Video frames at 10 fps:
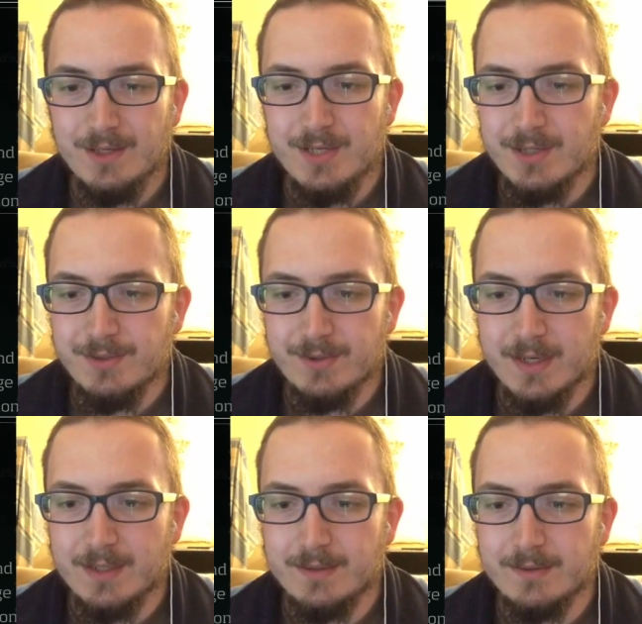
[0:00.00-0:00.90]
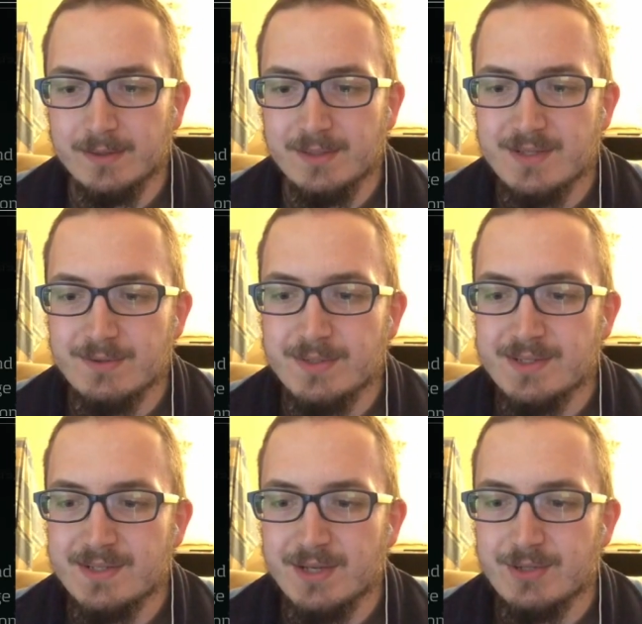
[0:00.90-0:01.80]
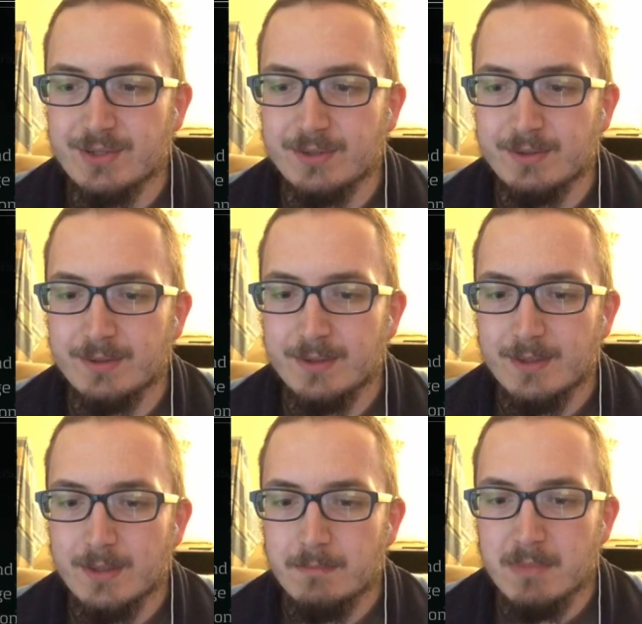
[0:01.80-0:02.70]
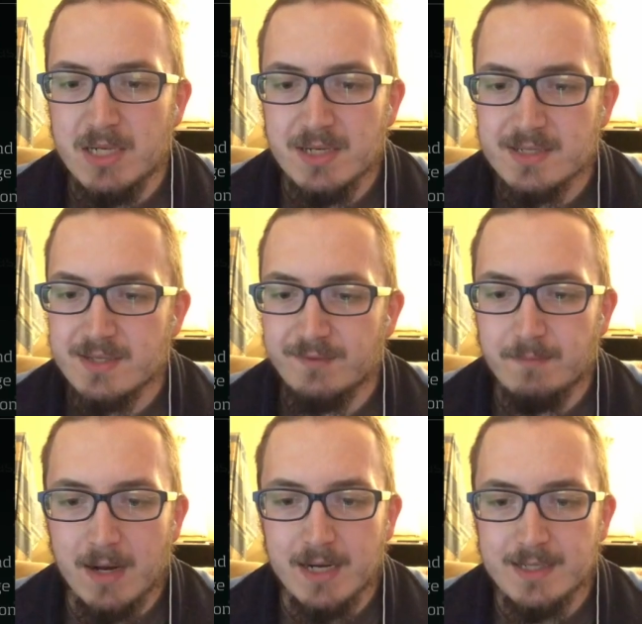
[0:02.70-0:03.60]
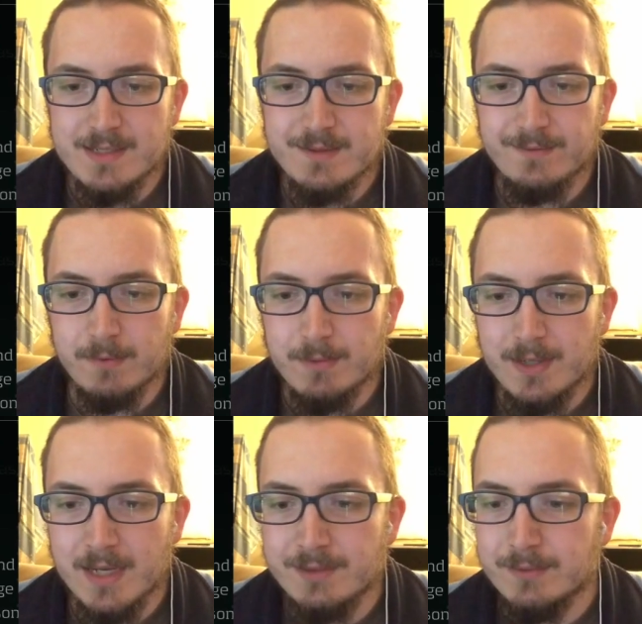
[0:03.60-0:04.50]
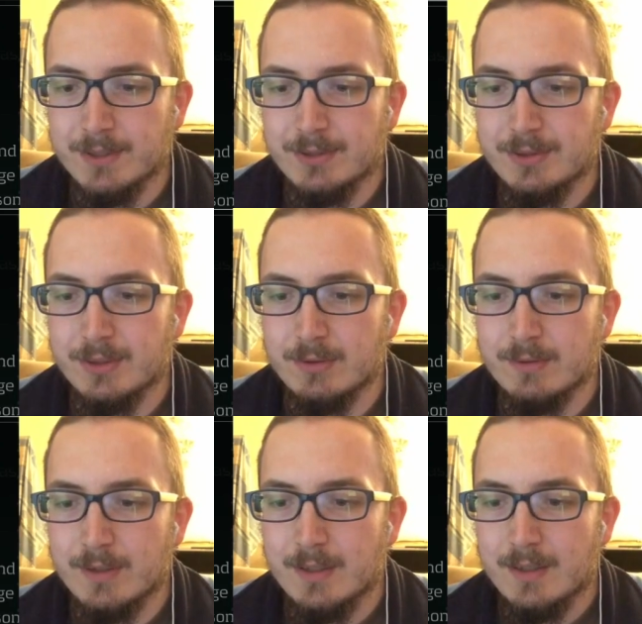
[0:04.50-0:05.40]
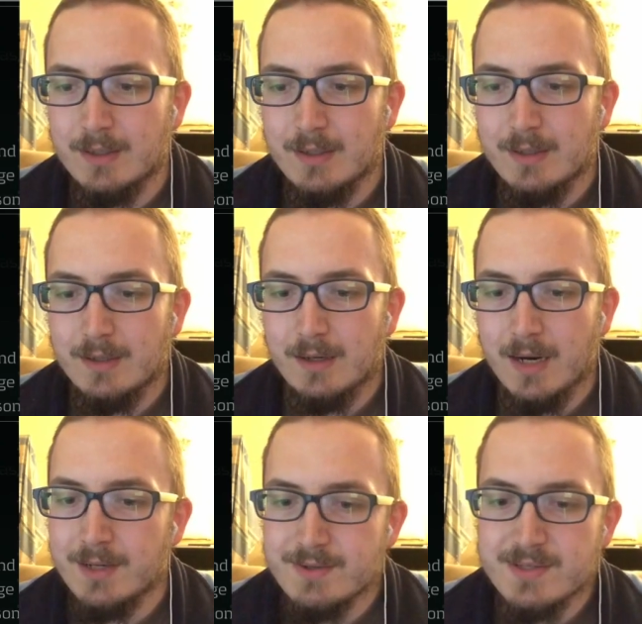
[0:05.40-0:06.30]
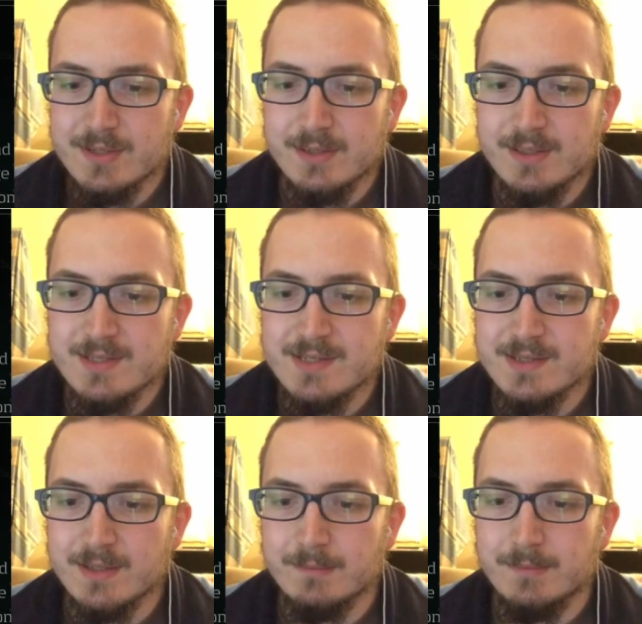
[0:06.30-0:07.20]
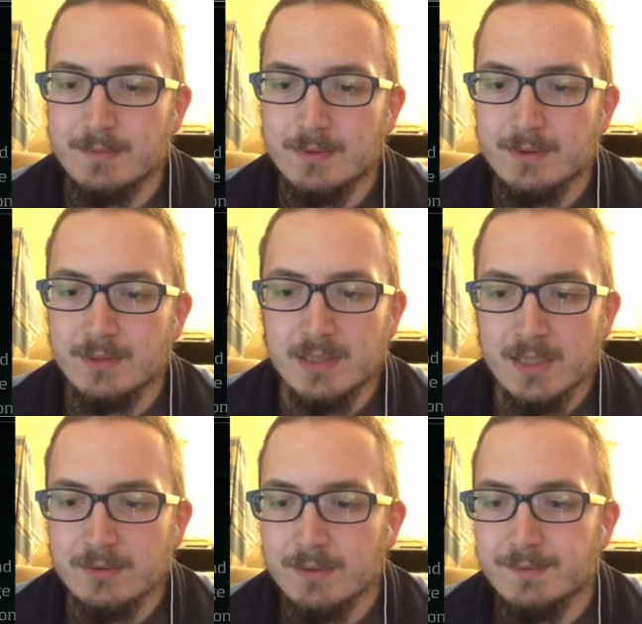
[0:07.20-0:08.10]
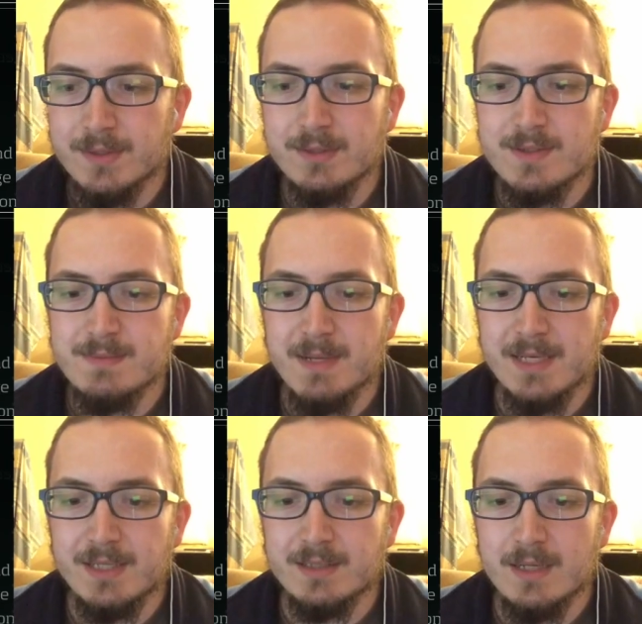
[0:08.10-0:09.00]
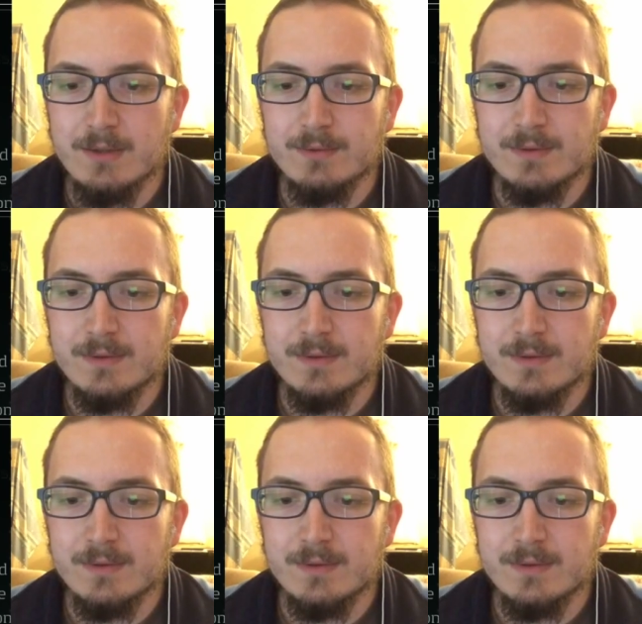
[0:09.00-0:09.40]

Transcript: Here you are on this ruined station, millions of miles from anyone you know. Are you still in the system? Did any of the others make it out?